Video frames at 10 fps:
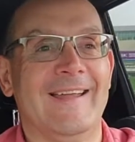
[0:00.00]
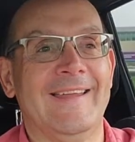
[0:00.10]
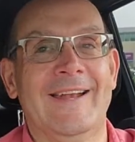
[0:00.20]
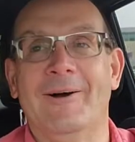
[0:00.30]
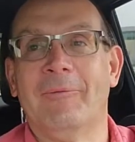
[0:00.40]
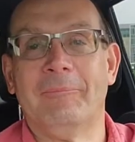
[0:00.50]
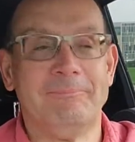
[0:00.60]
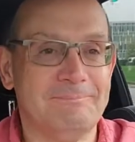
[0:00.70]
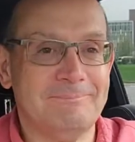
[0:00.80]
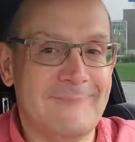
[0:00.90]
you know,
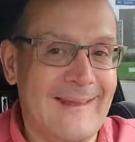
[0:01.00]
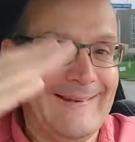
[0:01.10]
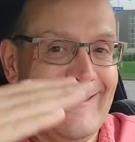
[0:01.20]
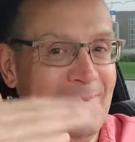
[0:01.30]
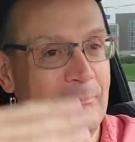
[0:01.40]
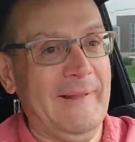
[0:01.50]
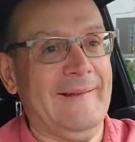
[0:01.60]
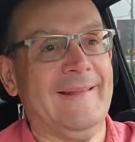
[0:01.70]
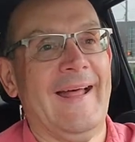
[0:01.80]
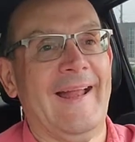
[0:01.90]
it didn't
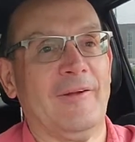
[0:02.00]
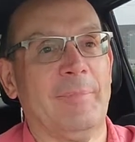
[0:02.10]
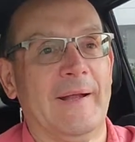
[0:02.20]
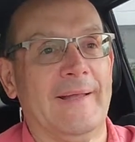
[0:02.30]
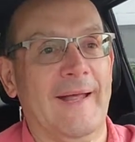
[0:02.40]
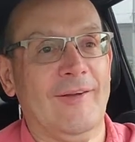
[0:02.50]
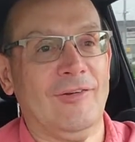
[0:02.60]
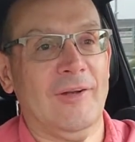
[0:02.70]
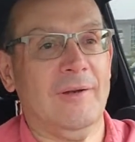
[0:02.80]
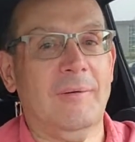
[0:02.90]
meet that
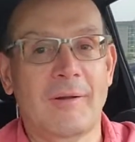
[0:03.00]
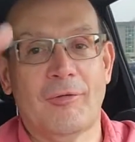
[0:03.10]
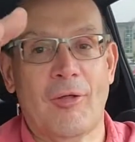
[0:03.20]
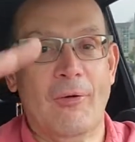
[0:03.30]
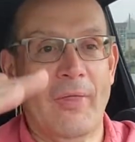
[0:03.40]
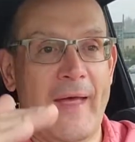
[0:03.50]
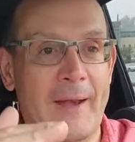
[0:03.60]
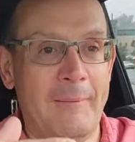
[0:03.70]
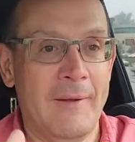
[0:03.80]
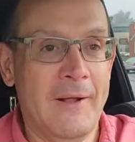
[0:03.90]
expectation. So
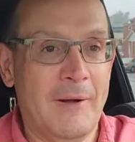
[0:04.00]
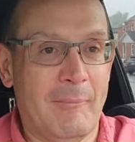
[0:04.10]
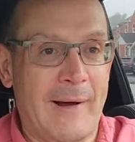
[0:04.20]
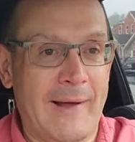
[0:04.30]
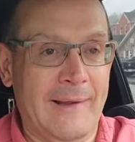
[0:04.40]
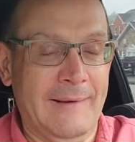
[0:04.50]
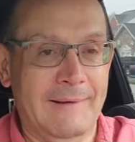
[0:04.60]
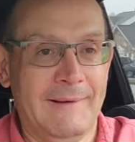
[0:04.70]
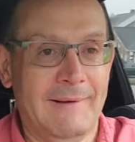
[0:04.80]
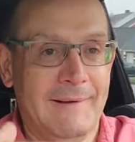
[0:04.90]
then my
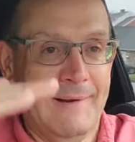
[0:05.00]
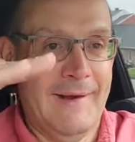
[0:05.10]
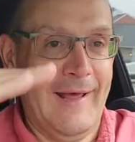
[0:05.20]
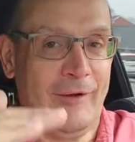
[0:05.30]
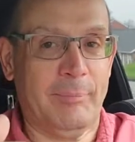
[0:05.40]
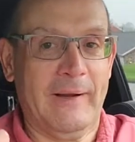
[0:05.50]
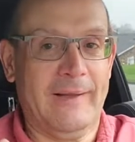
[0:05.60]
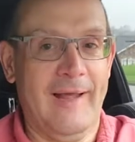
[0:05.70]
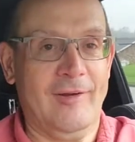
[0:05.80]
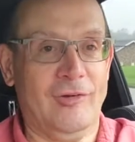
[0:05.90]

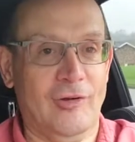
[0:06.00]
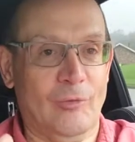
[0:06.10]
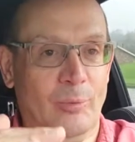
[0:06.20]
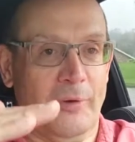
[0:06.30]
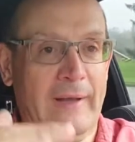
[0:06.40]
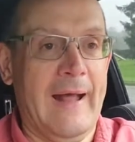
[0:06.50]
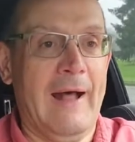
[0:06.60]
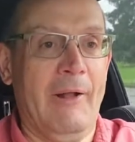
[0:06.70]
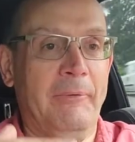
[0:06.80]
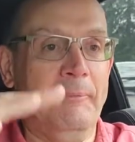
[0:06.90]
expectations were
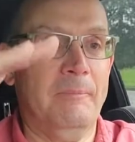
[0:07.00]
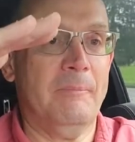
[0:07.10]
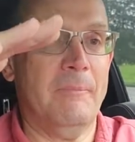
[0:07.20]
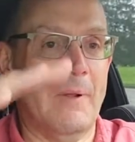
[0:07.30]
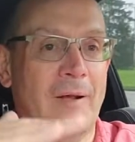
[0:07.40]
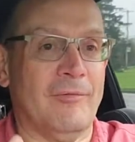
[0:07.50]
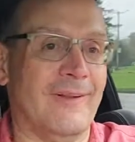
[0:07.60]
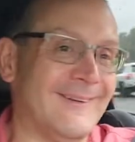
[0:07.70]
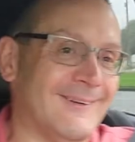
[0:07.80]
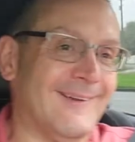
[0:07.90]
down. I was
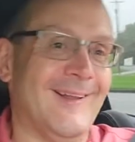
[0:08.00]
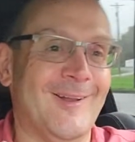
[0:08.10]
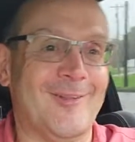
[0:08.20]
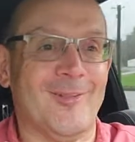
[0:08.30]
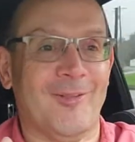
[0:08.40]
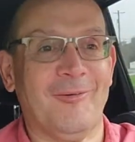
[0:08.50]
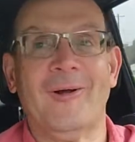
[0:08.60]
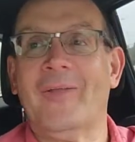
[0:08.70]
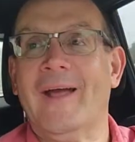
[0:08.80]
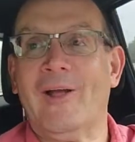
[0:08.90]
like, okay, this isn't
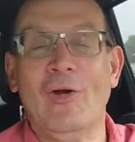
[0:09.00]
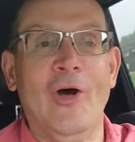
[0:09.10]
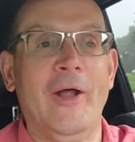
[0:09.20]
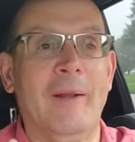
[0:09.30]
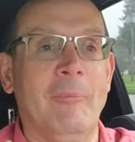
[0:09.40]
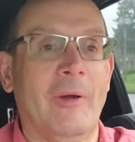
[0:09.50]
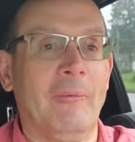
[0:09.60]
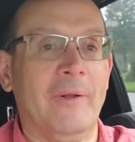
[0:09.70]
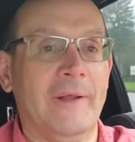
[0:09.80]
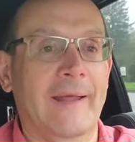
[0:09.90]
all that good. I'm not
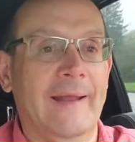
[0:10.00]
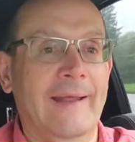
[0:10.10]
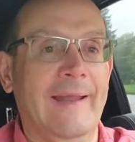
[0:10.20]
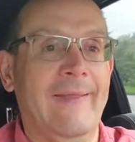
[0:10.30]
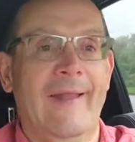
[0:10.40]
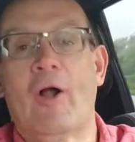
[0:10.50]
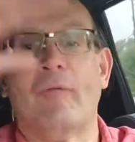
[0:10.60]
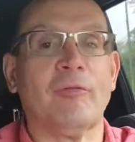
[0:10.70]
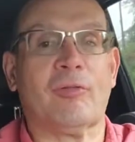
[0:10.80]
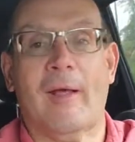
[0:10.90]
really getting it. And then all
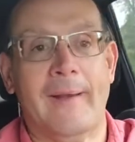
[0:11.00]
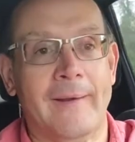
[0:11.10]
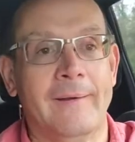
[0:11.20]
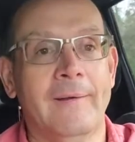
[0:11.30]
of a sudden,